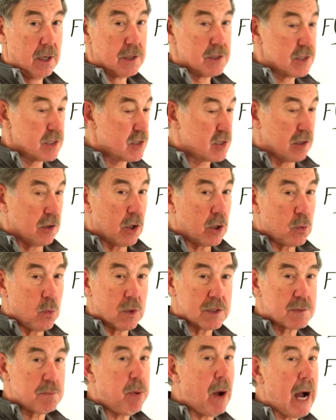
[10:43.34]
Just look
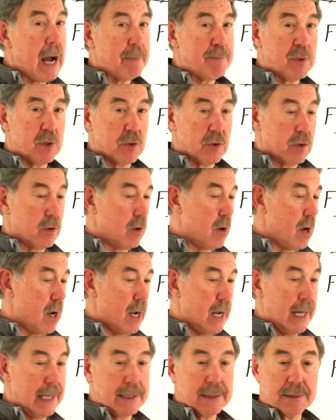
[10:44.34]
what's popular
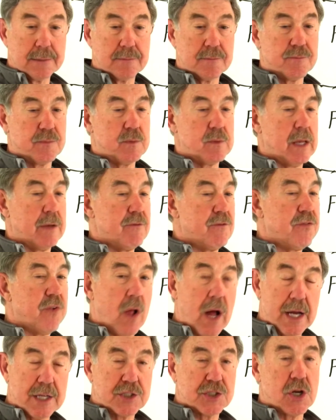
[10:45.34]
in
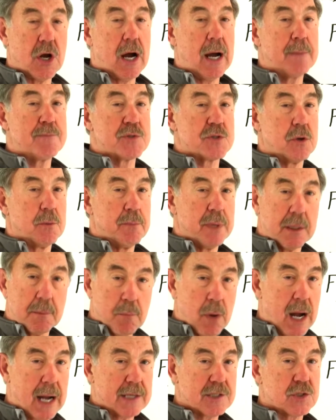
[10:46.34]
fly shops or big
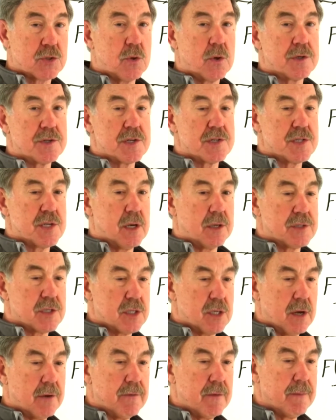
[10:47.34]
box stores that sell
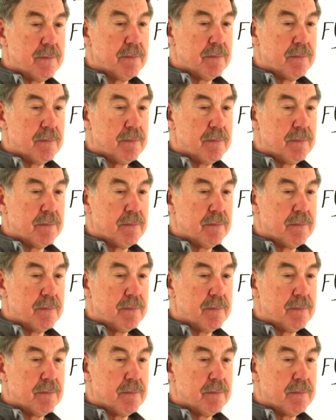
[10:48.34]
stuff.